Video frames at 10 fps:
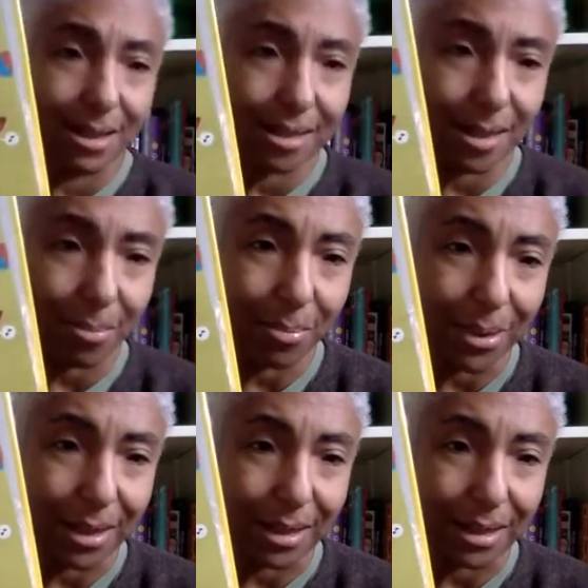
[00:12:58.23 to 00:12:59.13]

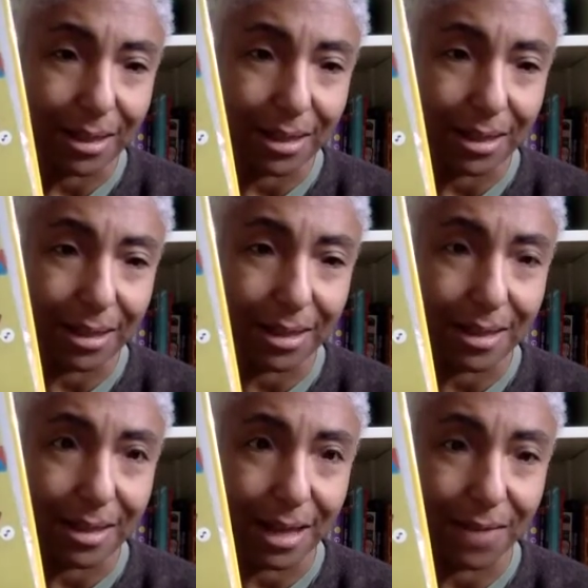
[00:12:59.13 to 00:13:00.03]
Somebody
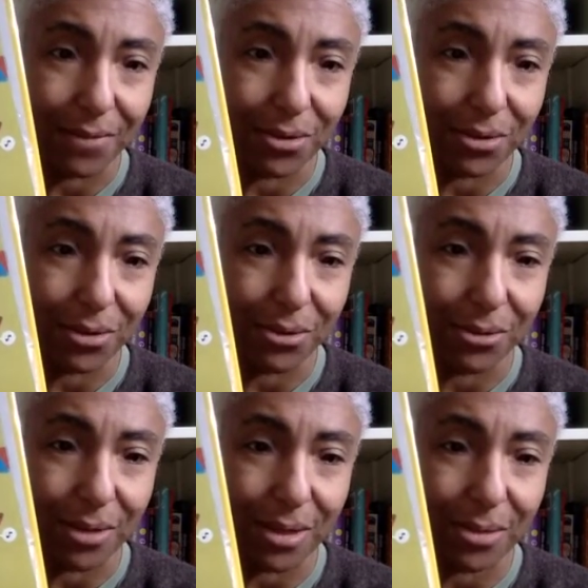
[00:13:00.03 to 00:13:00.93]
this
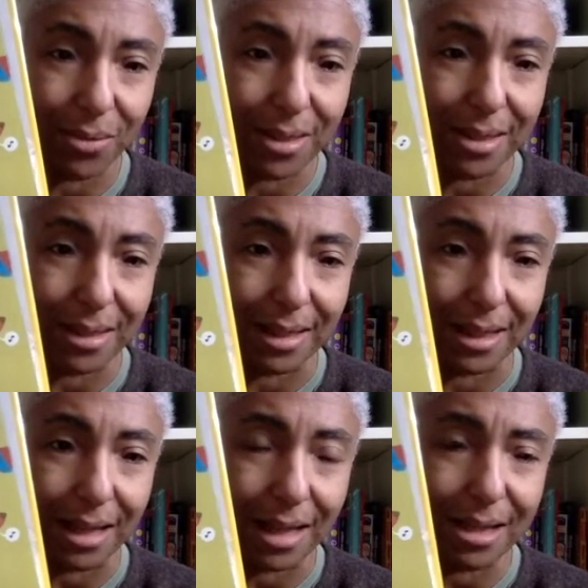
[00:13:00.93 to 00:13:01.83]
afternoon is whistling
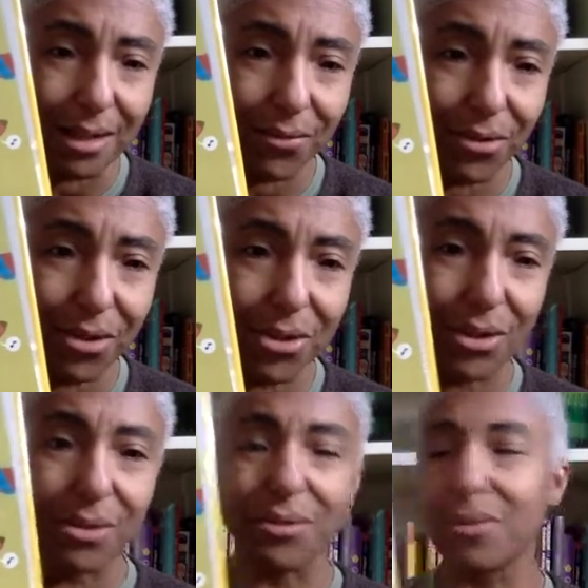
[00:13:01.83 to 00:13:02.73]
a different
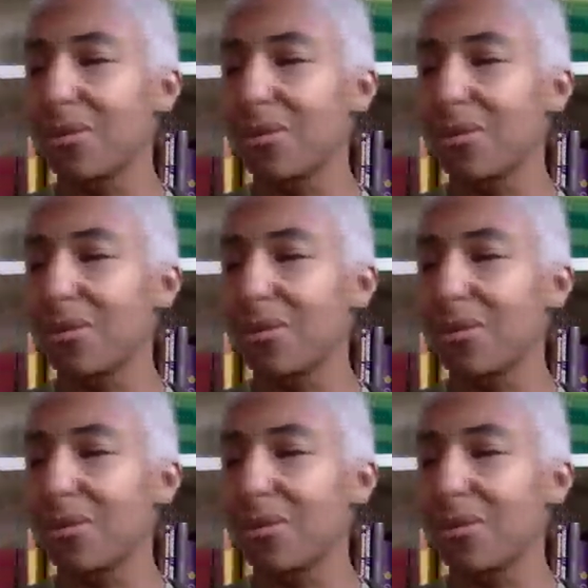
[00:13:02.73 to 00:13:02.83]
tune.